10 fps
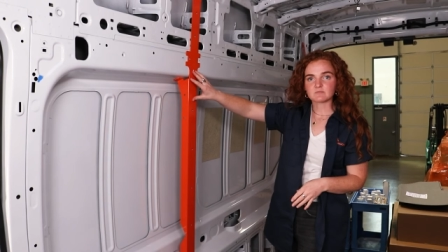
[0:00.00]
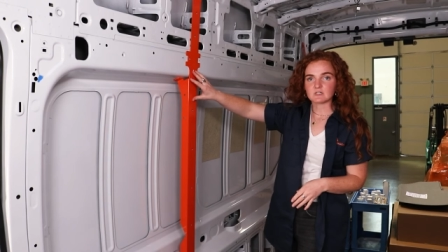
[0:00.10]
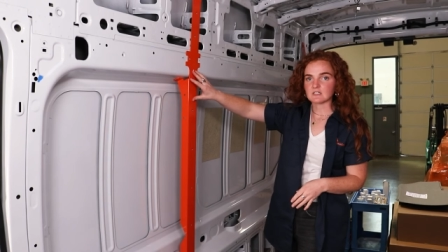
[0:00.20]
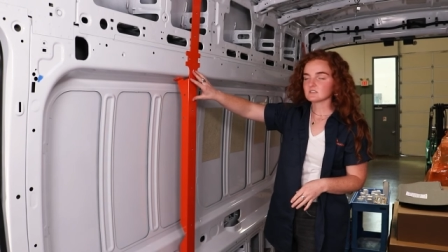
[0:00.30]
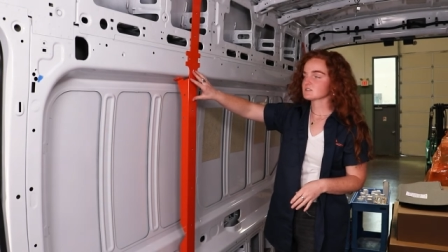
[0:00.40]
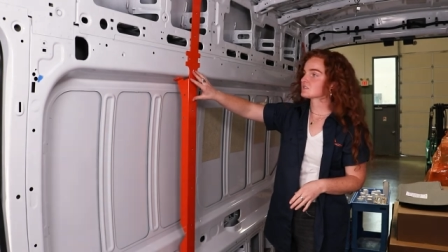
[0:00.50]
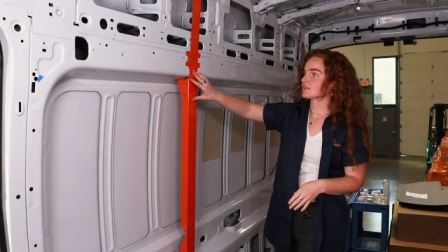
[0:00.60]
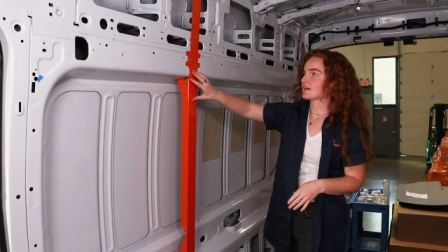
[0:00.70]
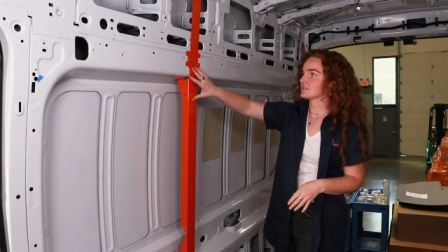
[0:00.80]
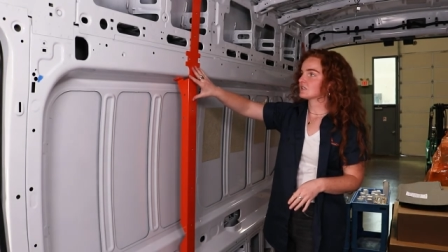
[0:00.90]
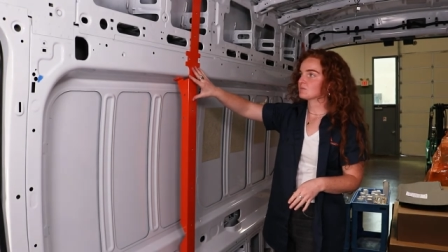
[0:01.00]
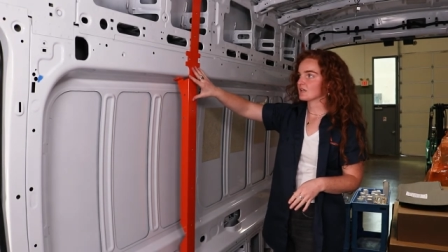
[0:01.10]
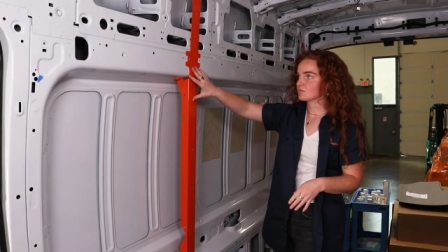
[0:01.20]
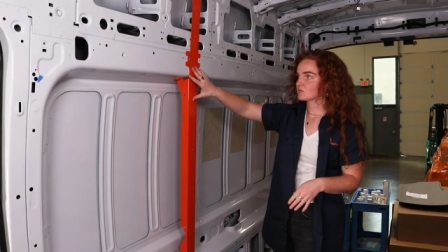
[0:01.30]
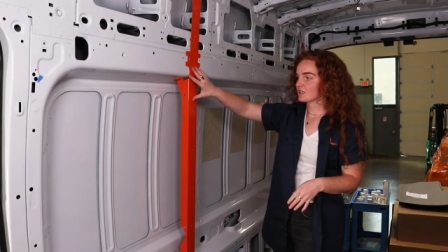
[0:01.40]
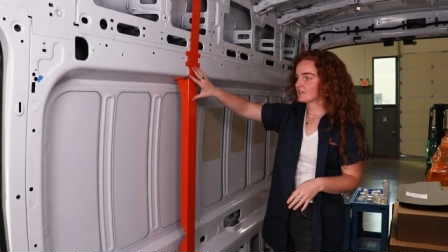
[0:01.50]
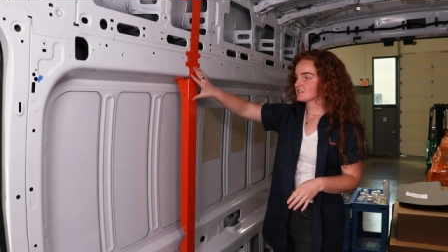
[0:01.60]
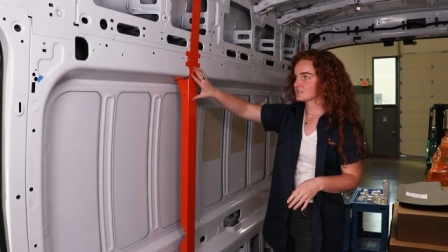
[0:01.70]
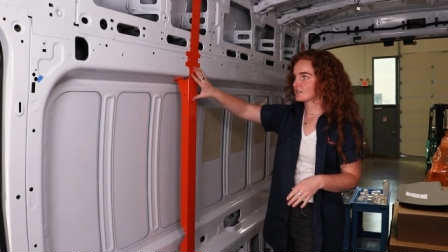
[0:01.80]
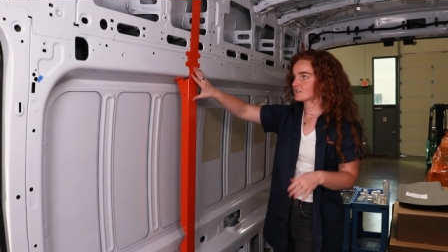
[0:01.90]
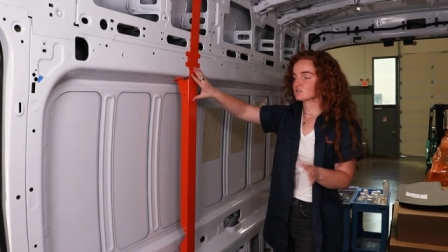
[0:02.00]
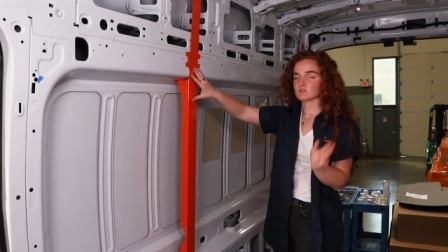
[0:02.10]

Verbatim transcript: piece to kind of keep it in place and then